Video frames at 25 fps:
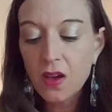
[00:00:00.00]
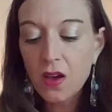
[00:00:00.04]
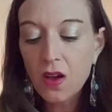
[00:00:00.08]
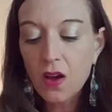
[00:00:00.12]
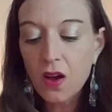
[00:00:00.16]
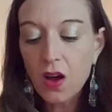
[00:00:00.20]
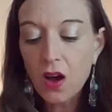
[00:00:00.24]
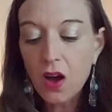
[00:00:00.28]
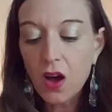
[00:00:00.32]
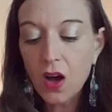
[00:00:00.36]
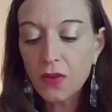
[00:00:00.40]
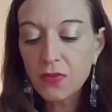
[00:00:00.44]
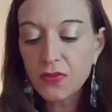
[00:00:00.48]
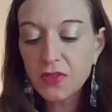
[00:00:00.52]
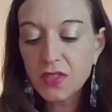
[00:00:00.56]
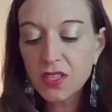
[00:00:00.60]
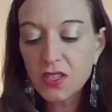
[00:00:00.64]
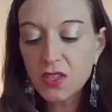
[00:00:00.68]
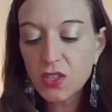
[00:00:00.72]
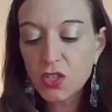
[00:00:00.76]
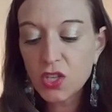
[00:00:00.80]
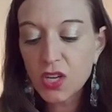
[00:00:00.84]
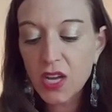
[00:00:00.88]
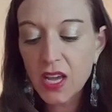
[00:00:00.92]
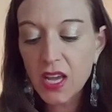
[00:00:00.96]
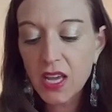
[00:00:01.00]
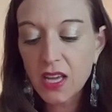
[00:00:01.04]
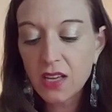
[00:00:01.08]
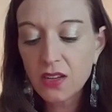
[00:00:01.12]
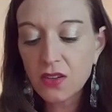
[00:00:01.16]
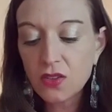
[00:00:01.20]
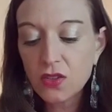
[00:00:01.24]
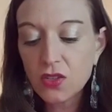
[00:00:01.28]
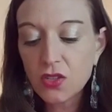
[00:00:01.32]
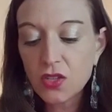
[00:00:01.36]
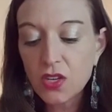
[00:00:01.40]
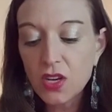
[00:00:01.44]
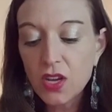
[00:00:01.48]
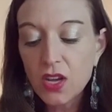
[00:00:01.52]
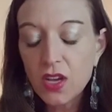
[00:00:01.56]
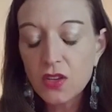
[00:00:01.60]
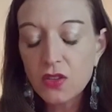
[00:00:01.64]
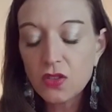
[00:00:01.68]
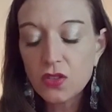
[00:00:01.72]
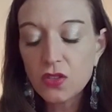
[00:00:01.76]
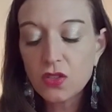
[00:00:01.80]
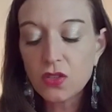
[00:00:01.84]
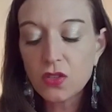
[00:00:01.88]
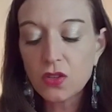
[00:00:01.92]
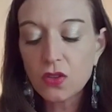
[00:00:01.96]
Often change
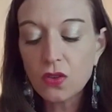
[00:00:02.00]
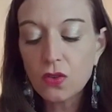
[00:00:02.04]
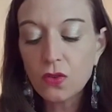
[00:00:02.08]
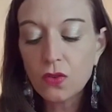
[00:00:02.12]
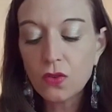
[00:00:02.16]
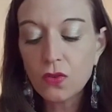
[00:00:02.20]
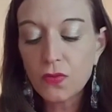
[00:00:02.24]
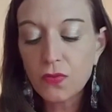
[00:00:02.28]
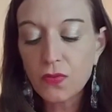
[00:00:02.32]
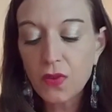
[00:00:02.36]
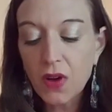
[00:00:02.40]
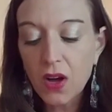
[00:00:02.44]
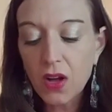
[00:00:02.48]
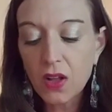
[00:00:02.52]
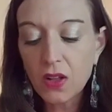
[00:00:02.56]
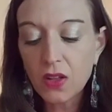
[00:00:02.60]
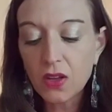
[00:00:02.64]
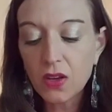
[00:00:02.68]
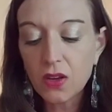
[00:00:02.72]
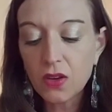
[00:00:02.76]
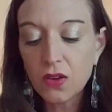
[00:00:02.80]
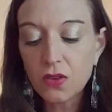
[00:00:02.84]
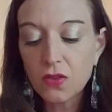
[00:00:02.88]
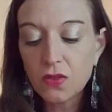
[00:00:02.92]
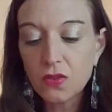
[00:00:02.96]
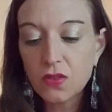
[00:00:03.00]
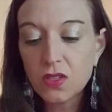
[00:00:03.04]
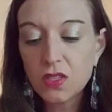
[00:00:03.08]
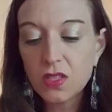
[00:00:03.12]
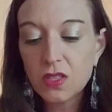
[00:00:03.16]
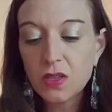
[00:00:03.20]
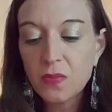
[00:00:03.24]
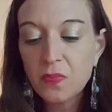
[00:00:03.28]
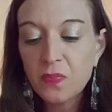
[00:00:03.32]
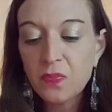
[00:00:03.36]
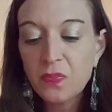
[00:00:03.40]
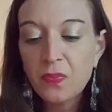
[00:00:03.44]
soon follows.